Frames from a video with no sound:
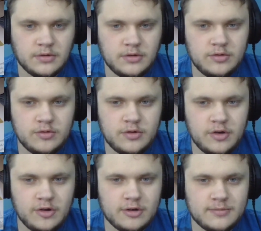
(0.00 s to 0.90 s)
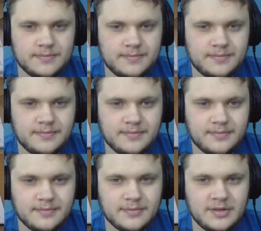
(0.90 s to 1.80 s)
Ooh, cool.
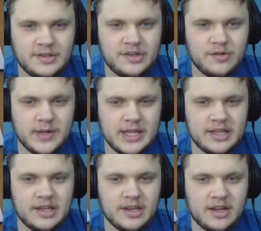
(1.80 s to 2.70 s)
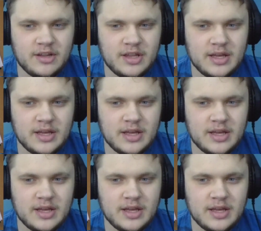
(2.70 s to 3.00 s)
The one that did all the...